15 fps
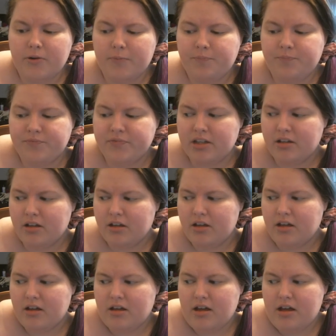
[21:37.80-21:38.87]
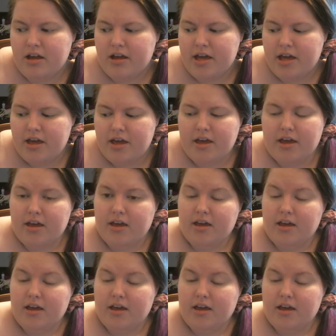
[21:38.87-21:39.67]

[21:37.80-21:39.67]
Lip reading: Nobody speaks.